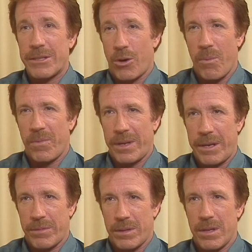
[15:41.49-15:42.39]
Hopefully,
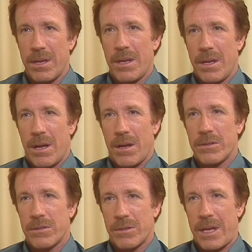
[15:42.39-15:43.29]
it will
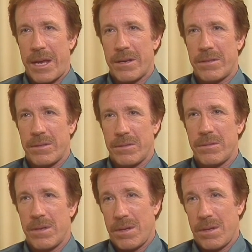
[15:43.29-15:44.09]
also cater to